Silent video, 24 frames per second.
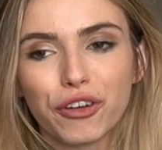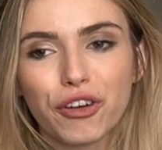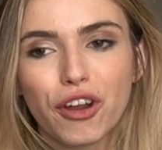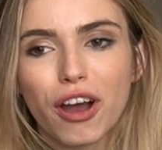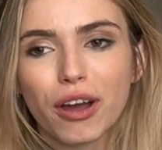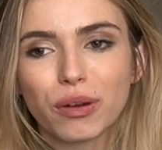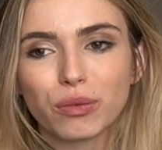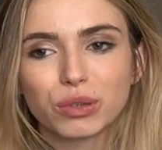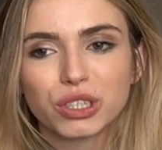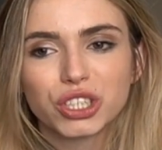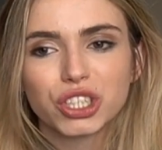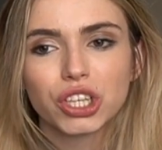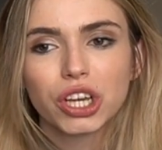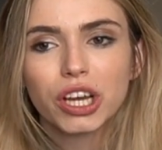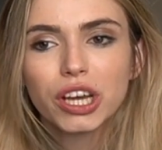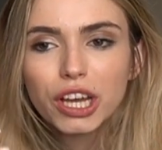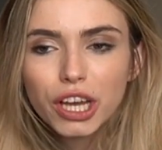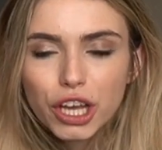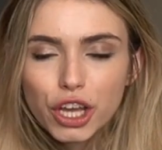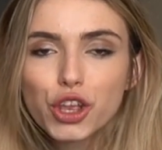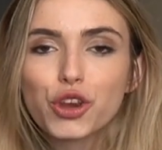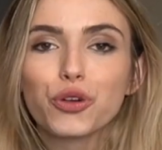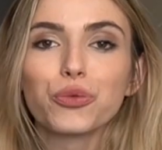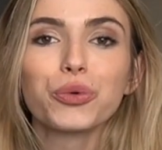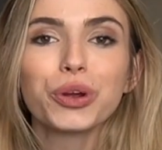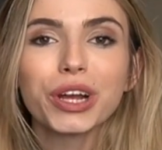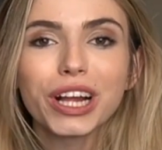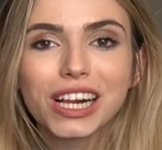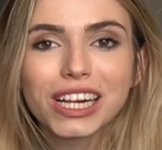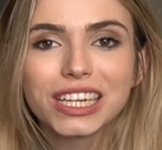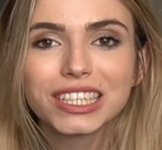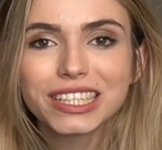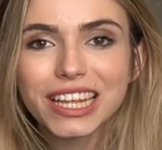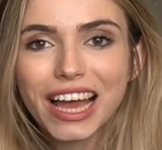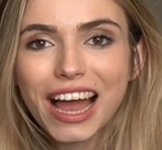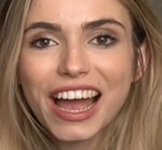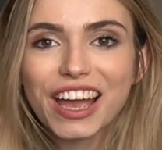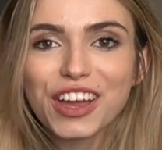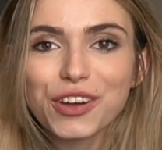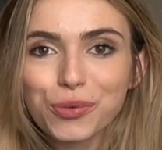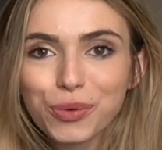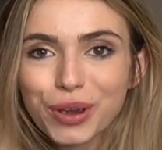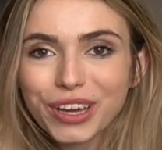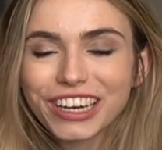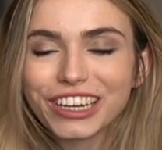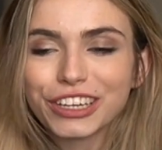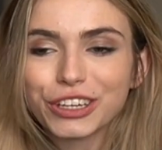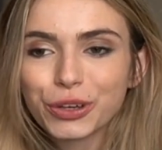not, which you realize the higher
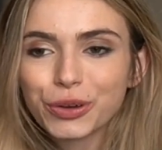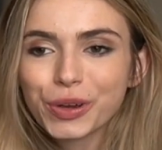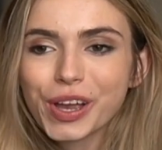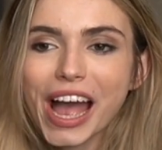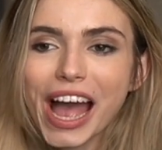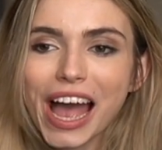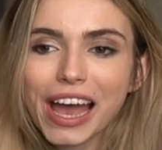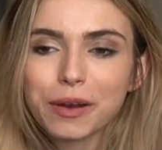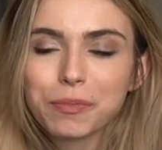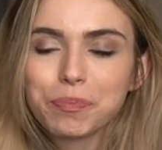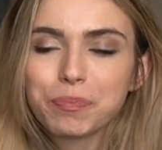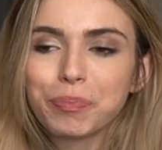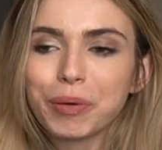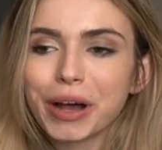rated you get.